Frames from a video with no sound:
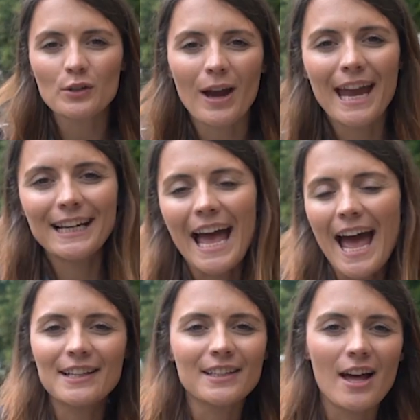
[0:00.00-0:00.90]
train
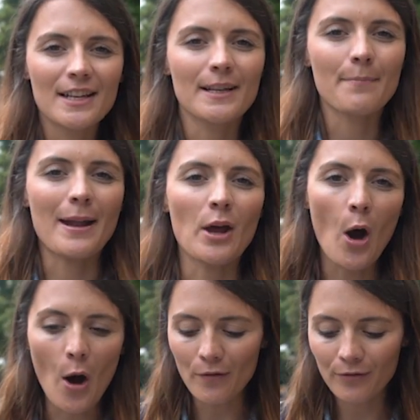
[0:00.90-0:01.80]
at Galitzer
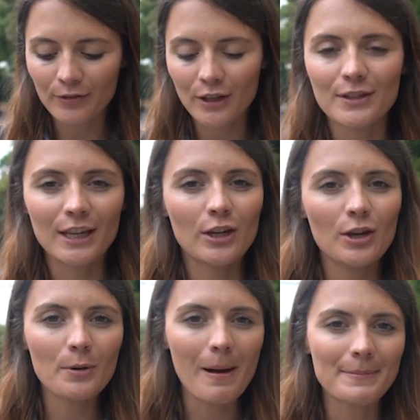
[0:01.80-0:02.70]
Bahnhof, using
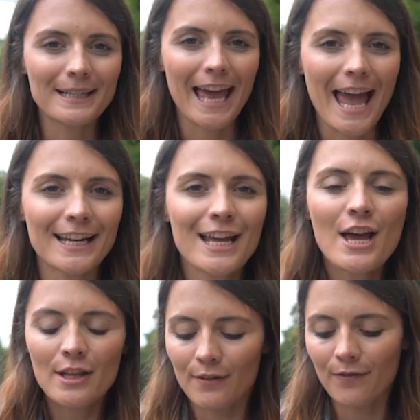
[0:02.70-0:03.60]
Google Maps again
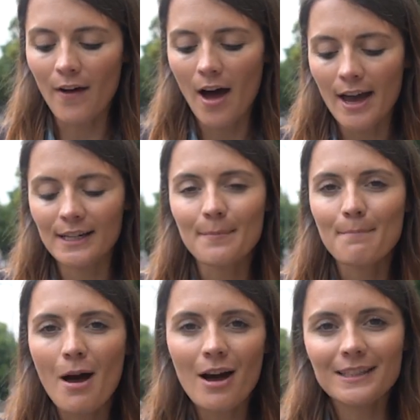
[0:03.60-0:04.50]
to find
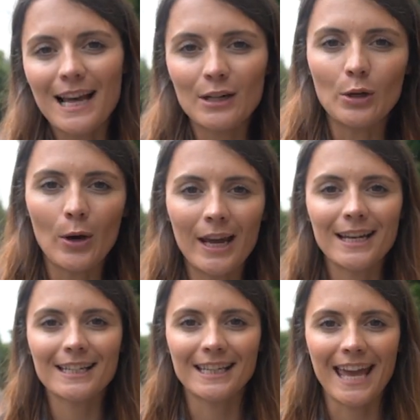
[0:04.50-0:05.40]

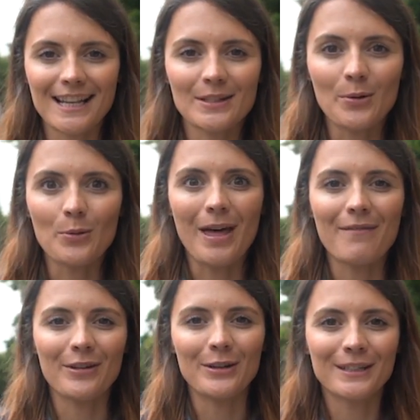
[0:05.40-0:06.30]
Markt-Telenoin to get all that
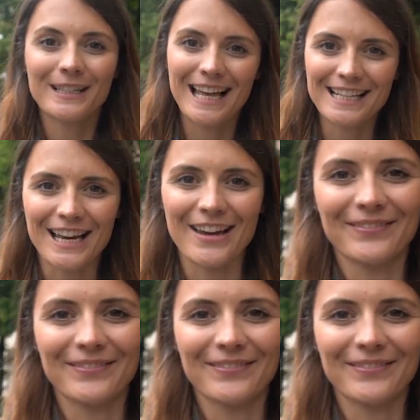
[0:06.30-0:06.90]
food. Let's go.